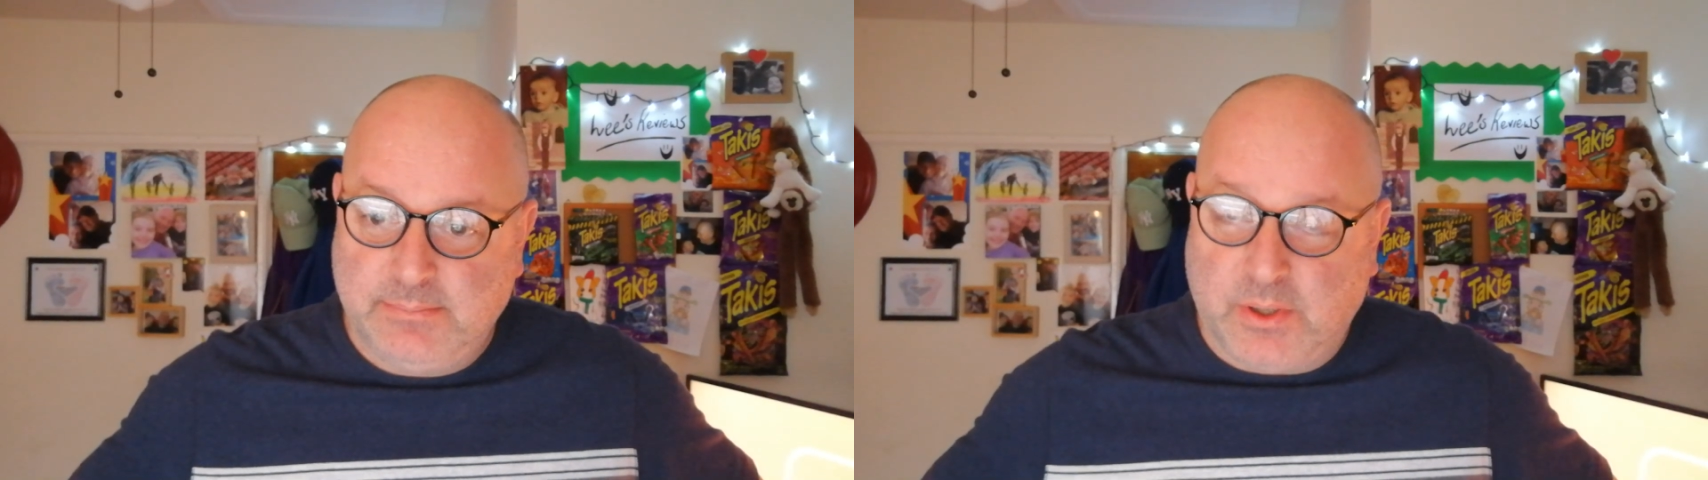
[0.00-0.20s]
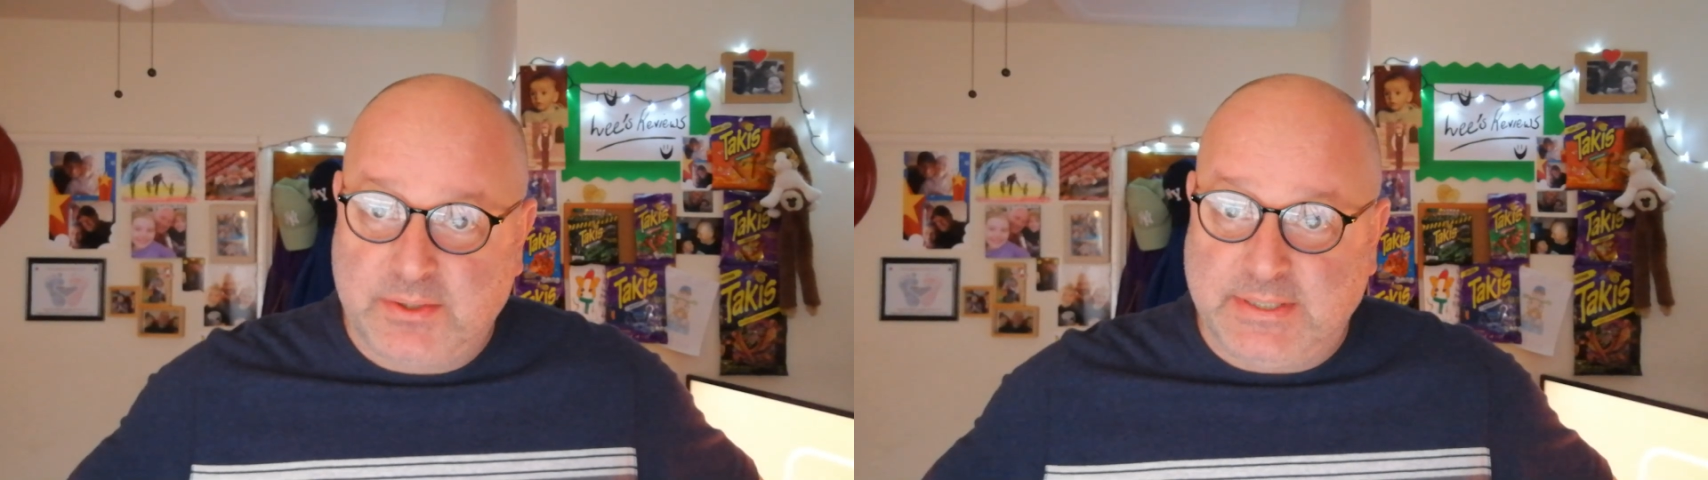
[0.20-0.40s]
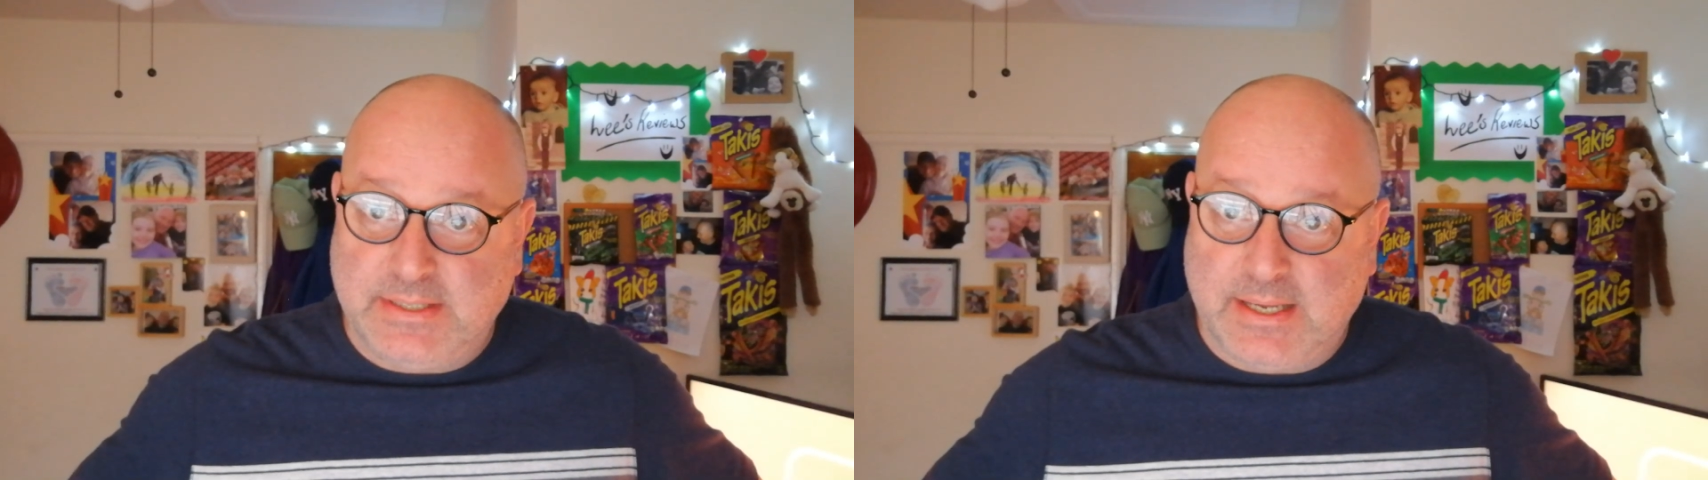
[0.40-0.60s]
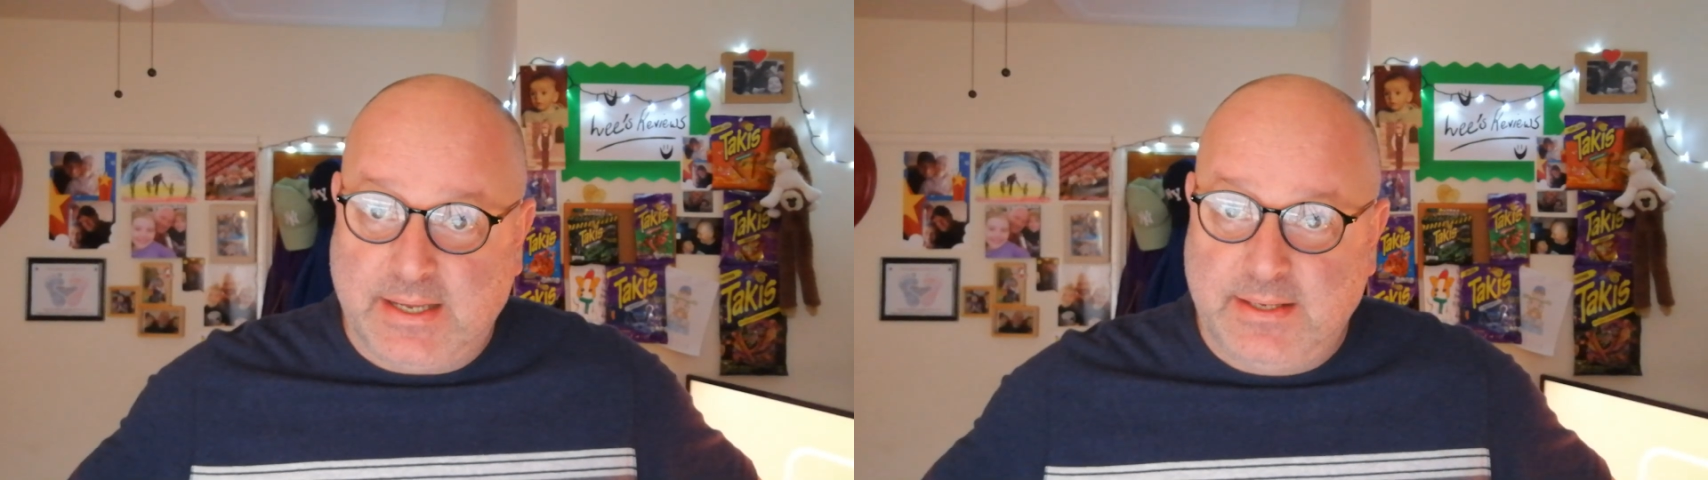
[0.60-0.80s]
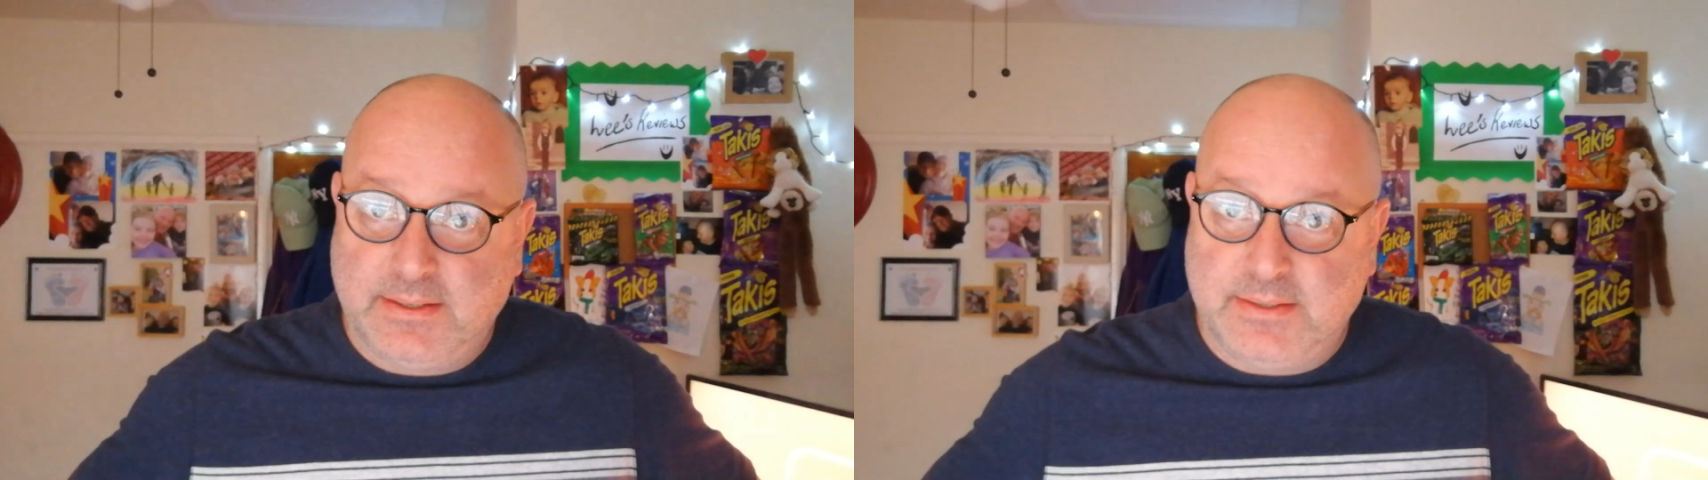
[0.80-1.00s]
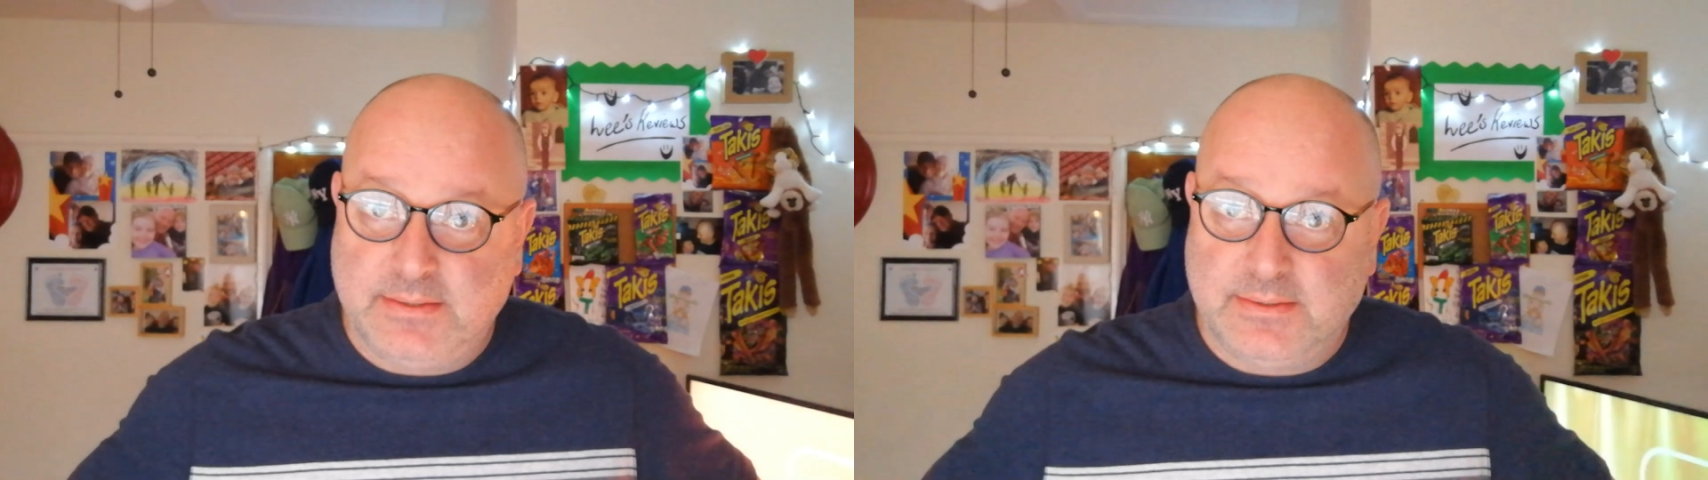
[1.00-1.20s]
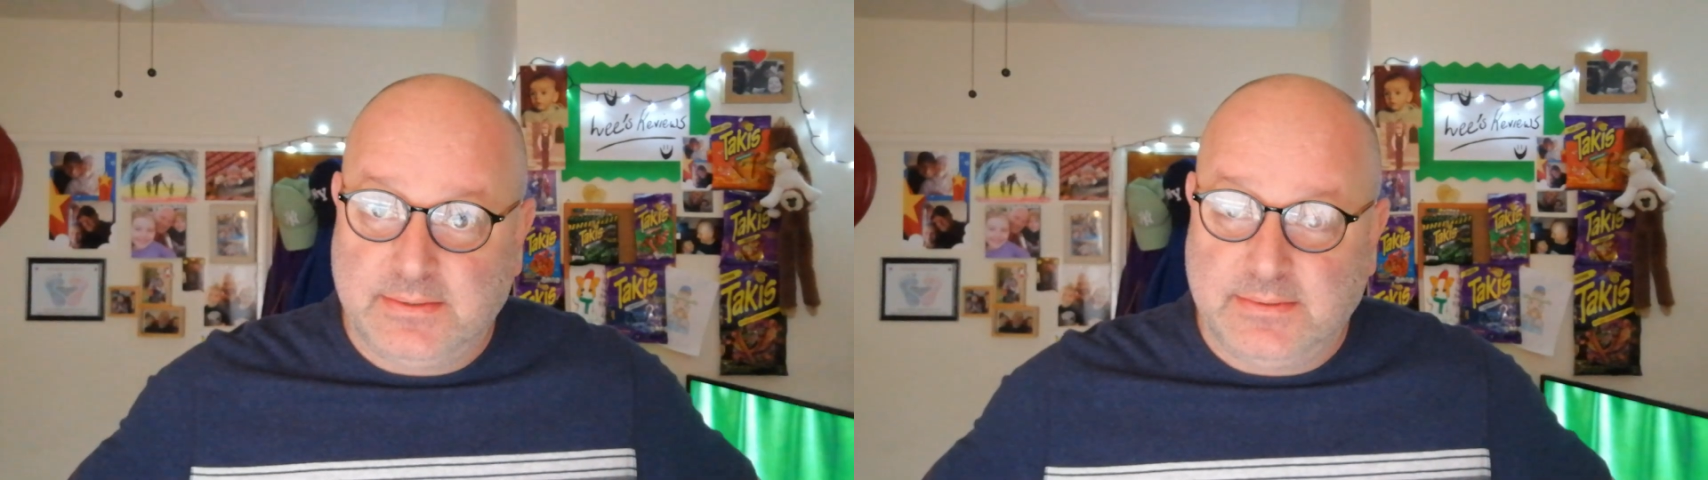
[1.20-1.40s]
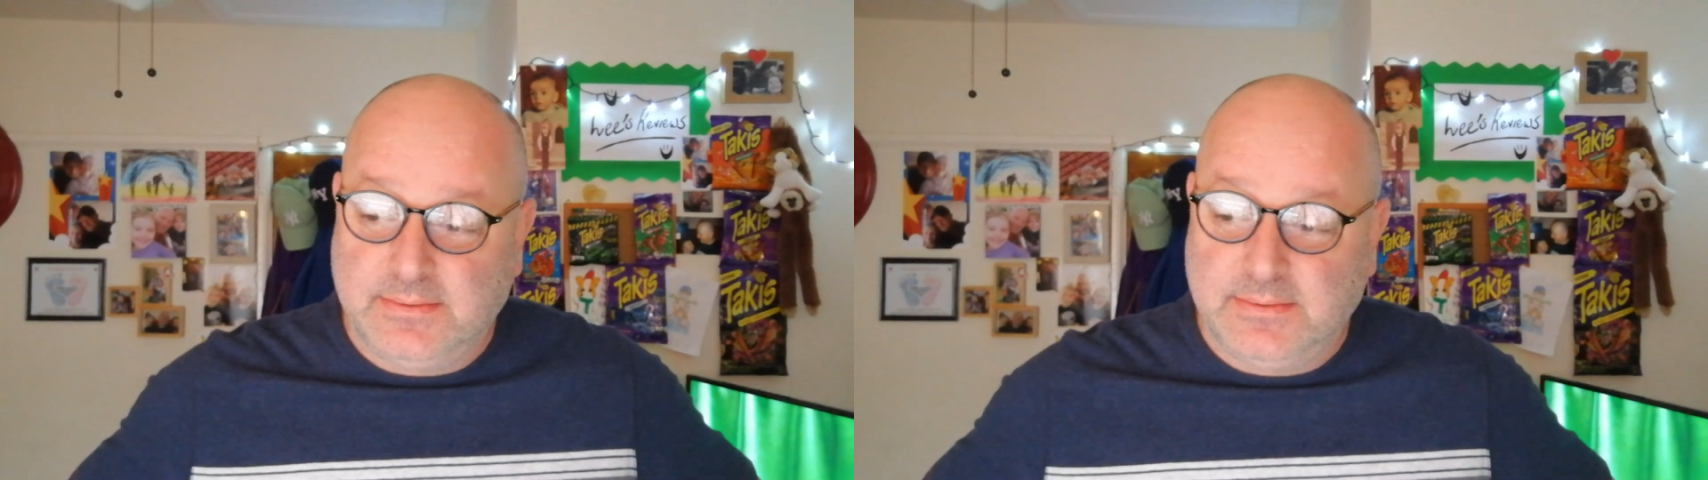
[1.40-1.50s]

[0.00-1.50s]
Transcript: Boxing Day, and